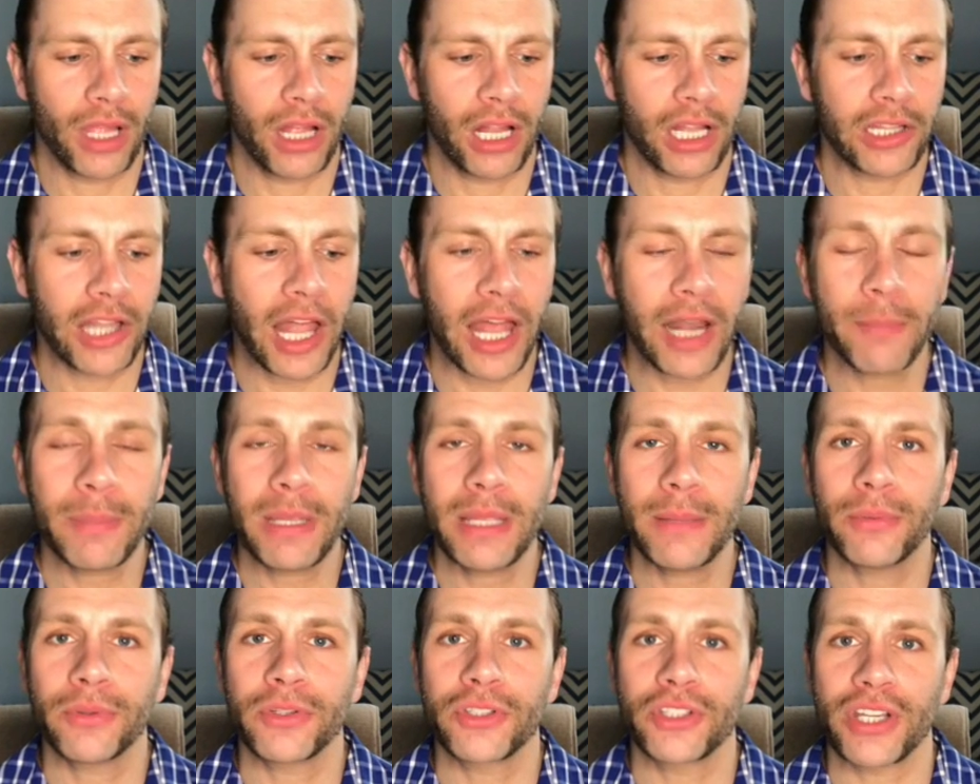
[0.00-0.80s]
A lot of
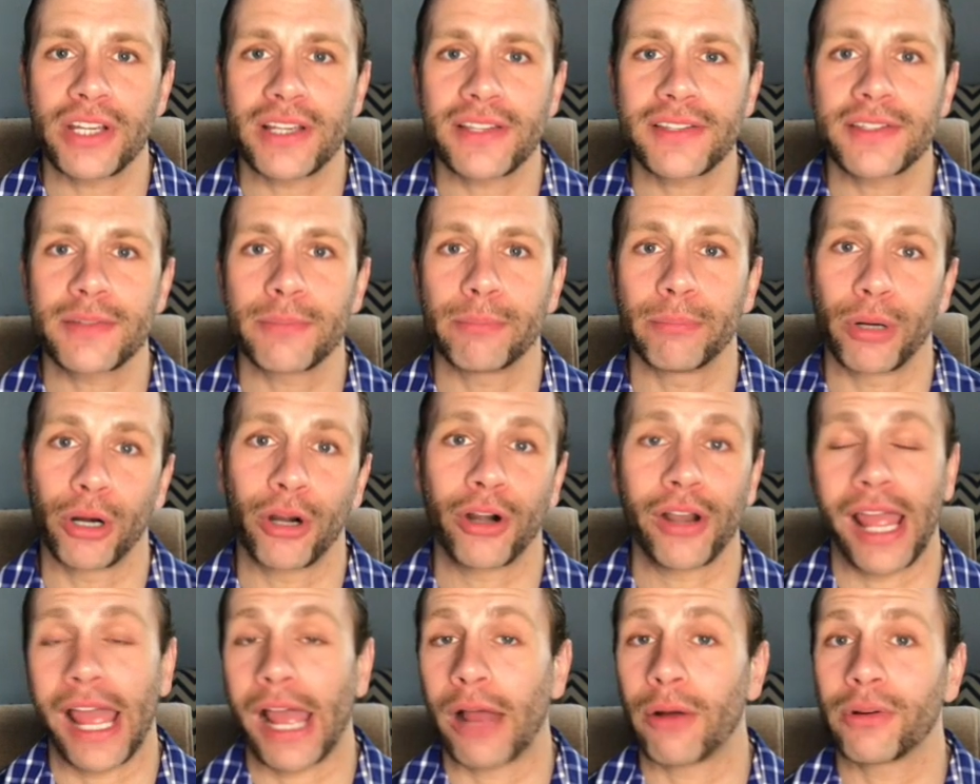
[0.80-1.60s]
people just
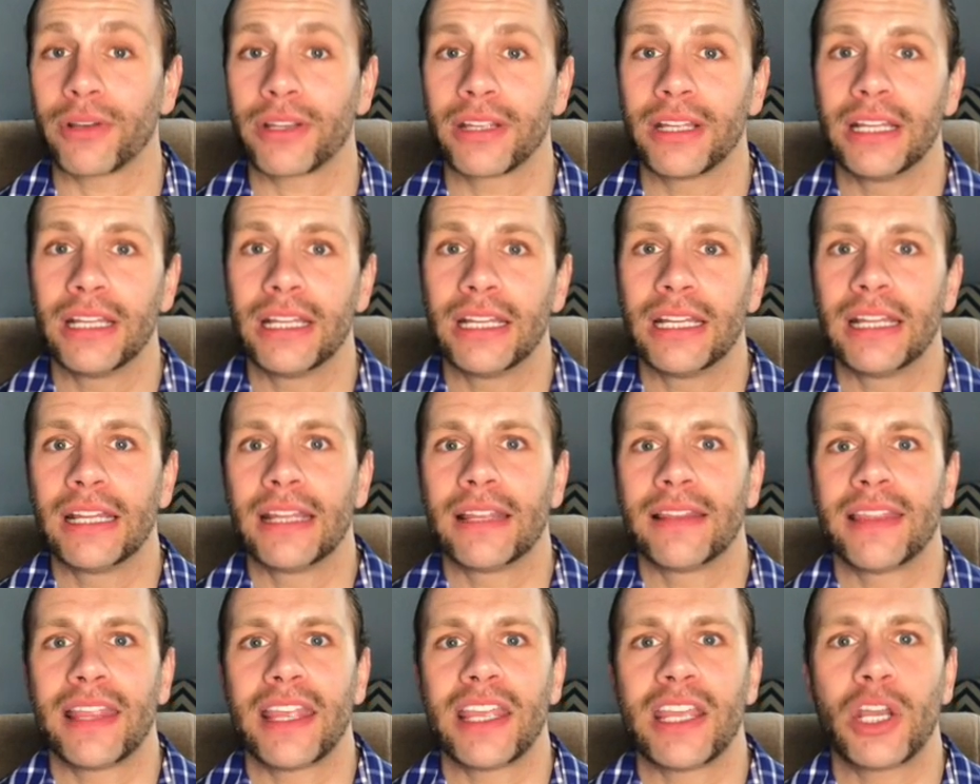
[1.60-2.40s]
burn out.
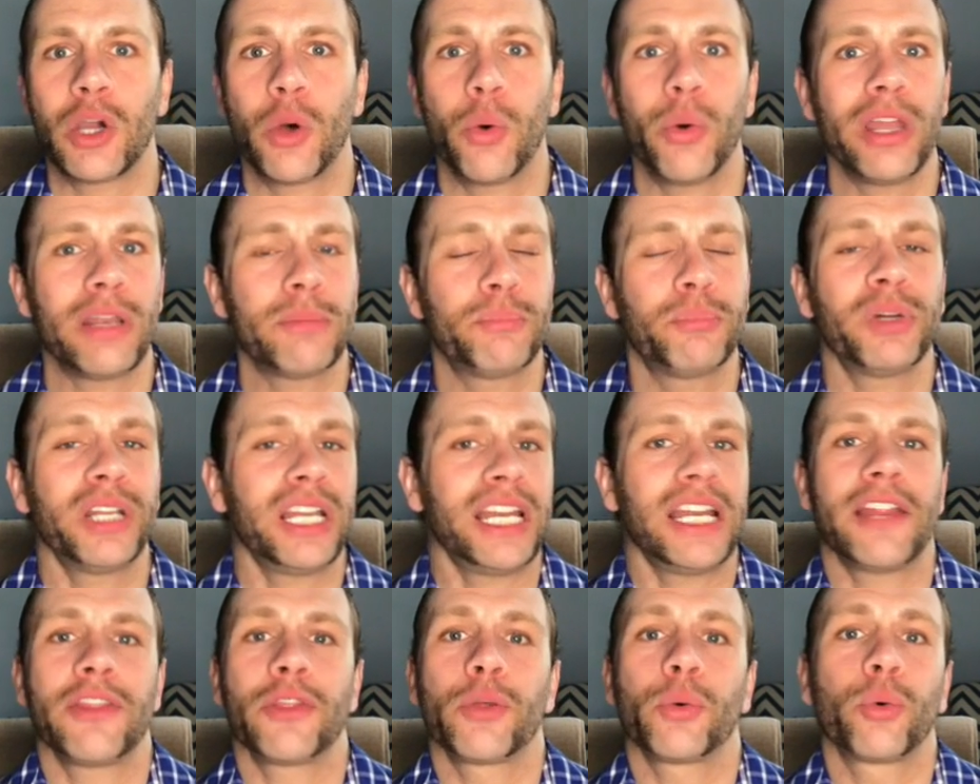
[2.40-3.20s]
They quit
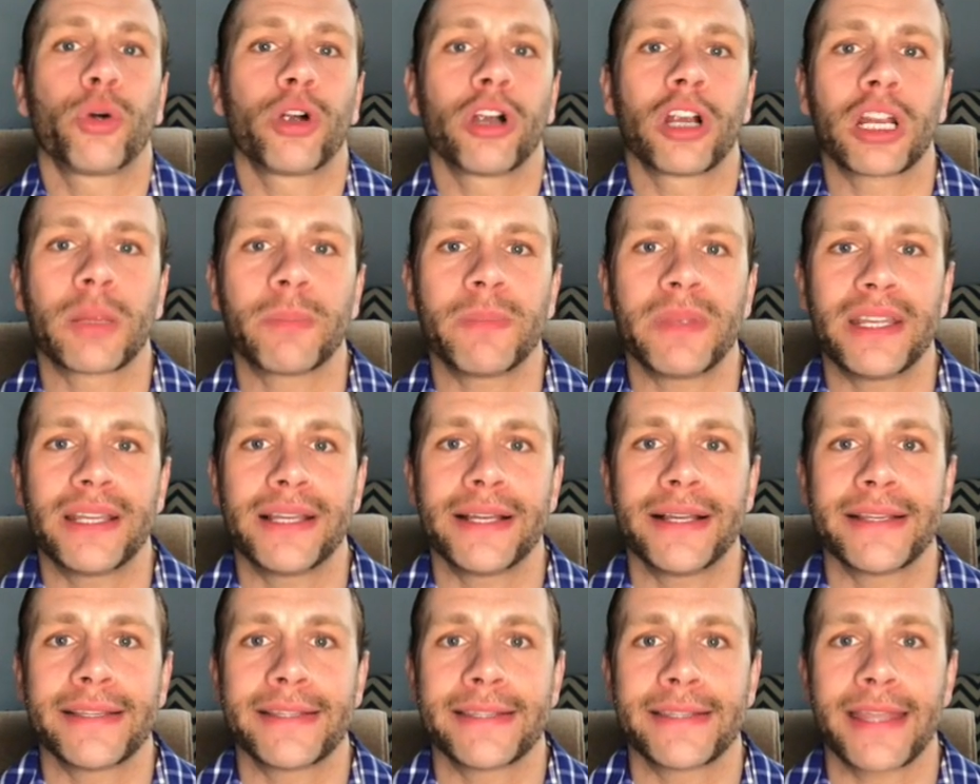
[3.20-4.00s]
putting in the work
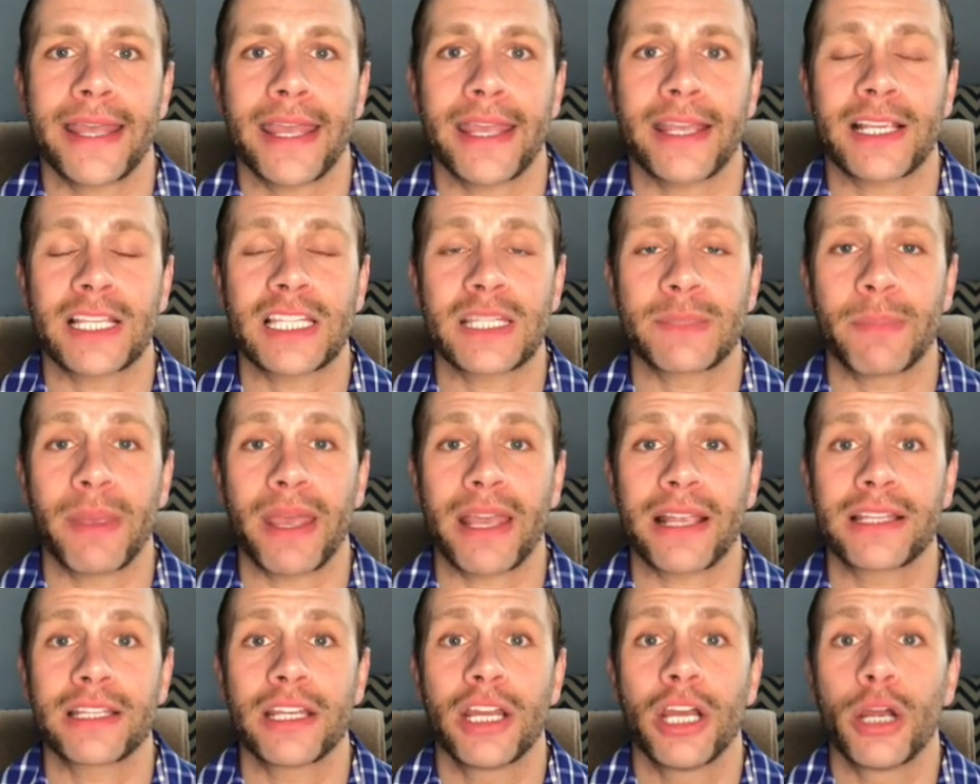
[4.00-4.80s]
because they
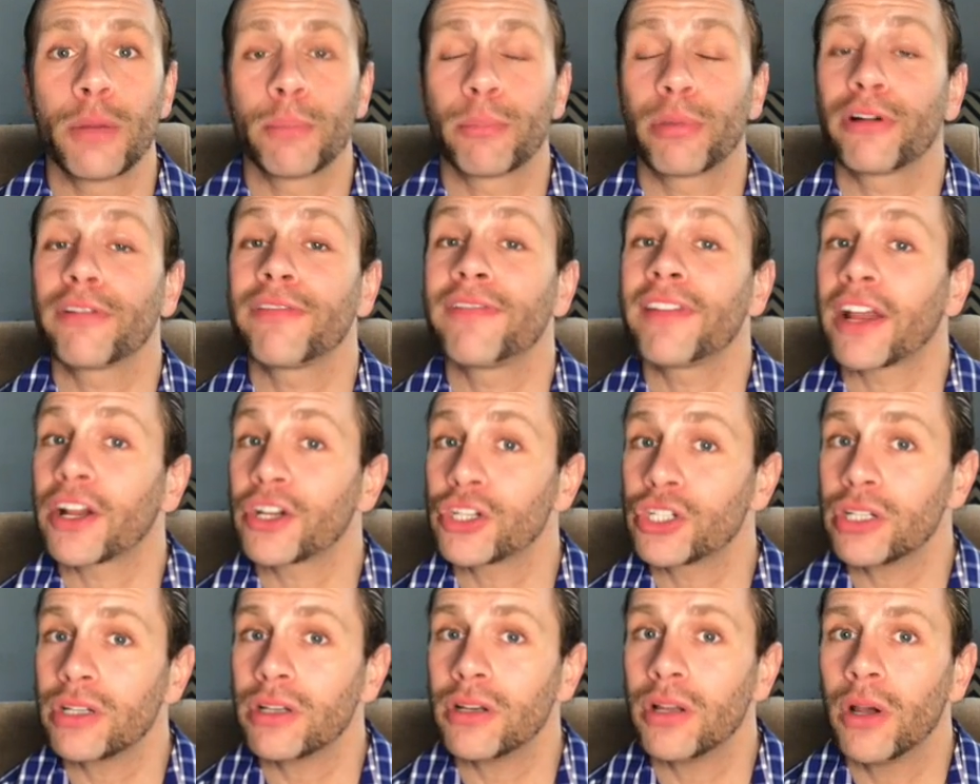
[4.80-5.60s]
expect
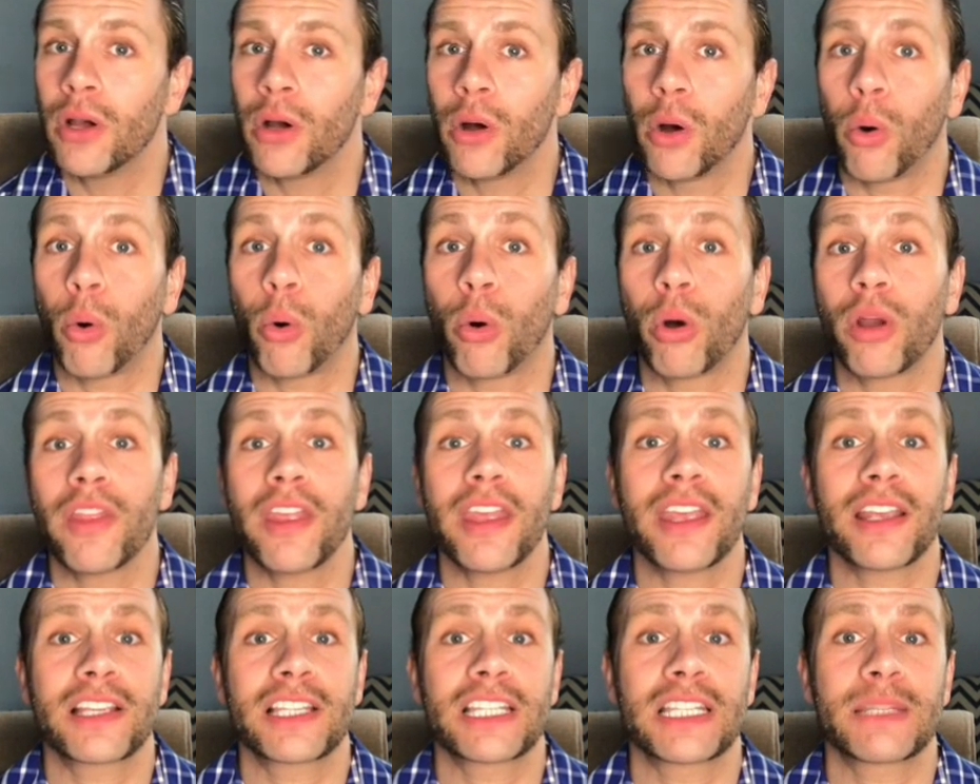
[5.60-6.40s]
perfection or
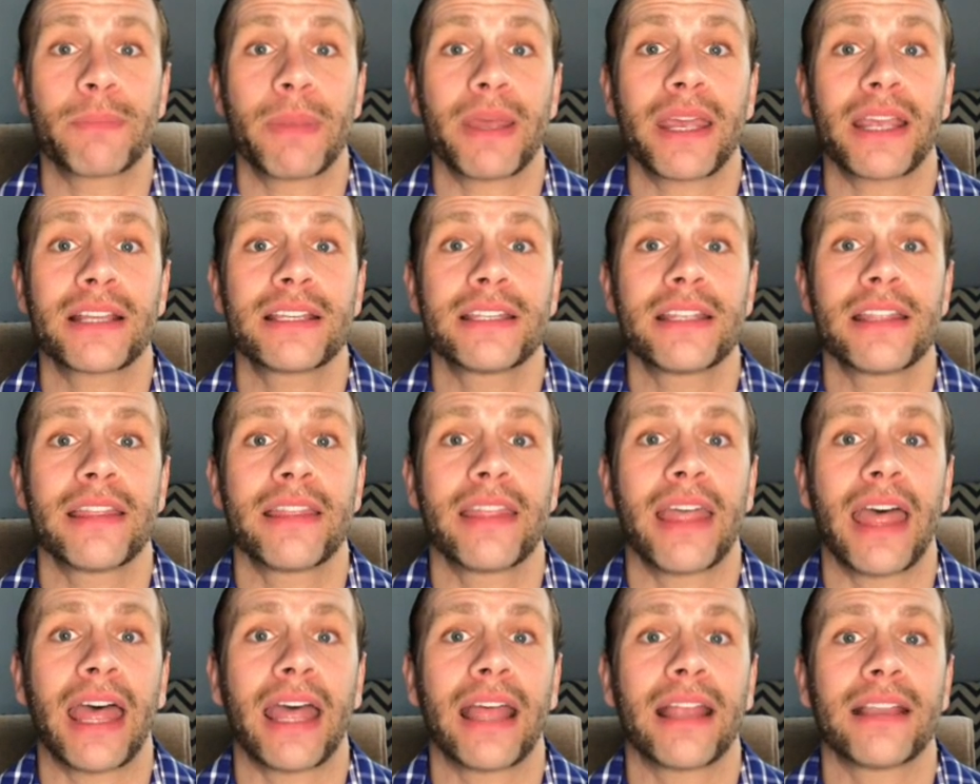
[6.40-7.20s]
they expect
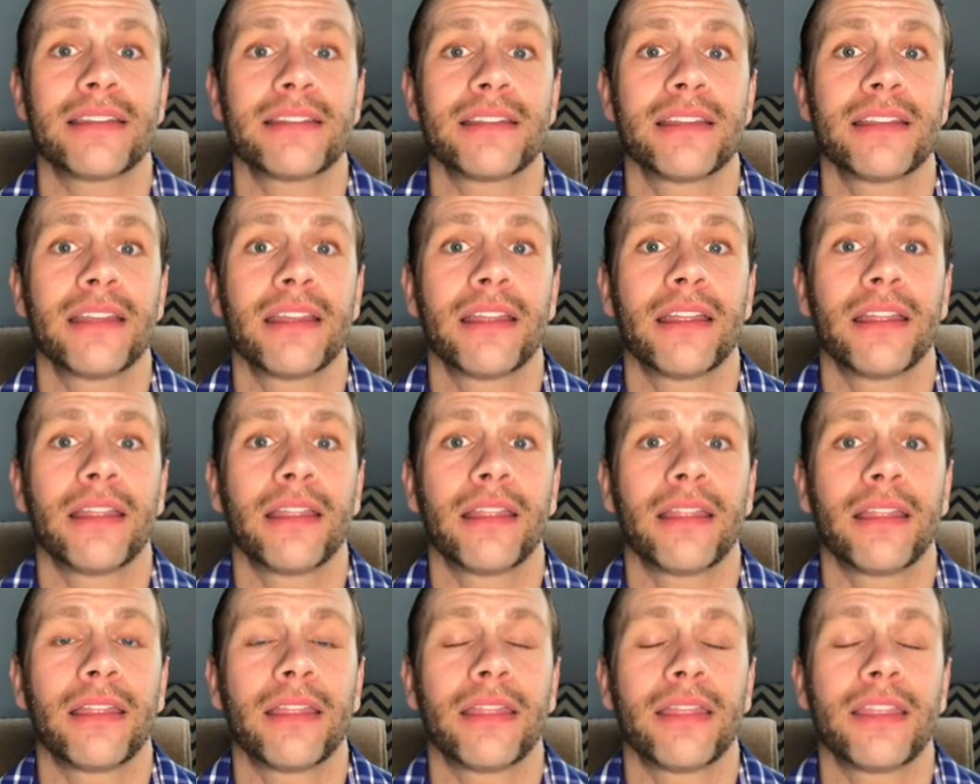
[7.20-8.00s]
that
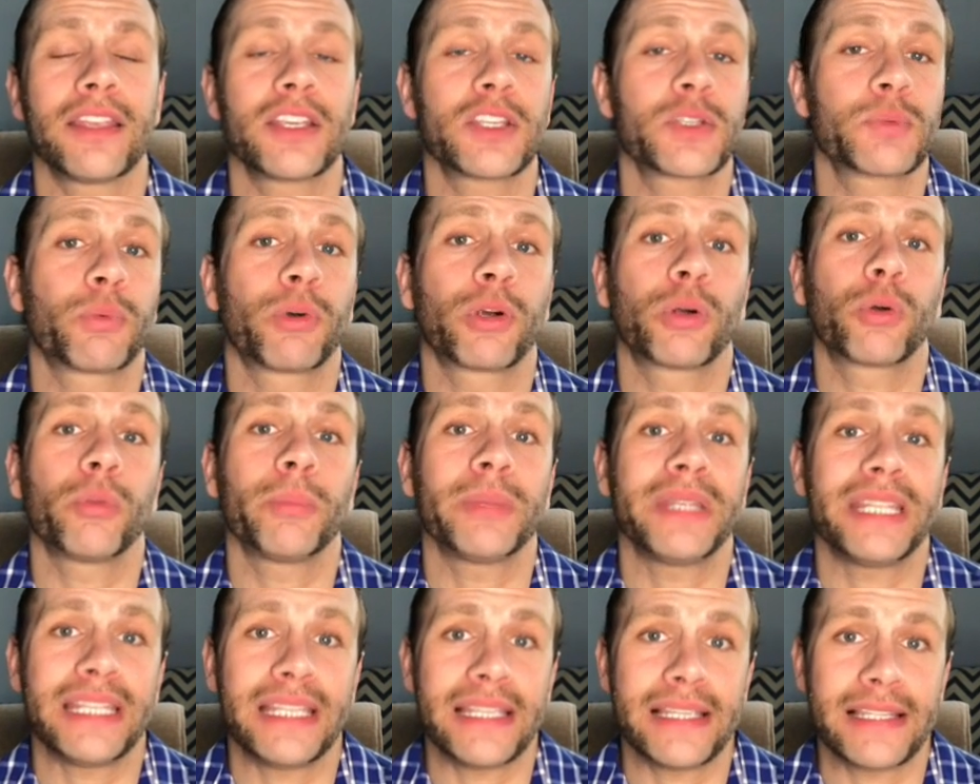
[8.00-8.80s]
this work will
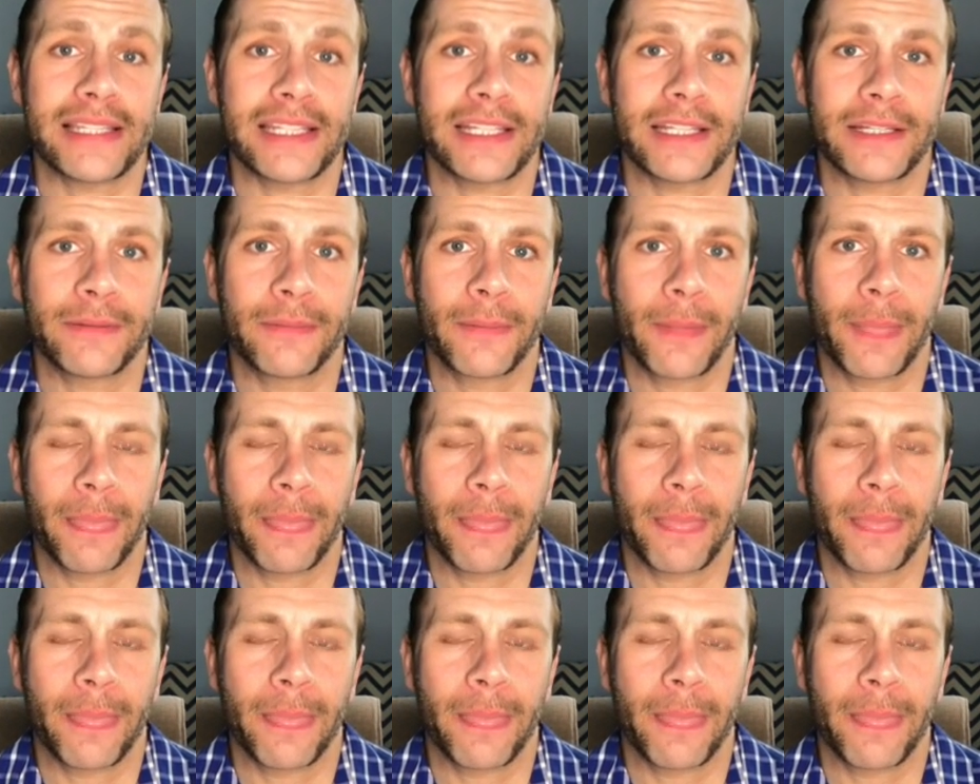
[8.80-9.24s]
be easy.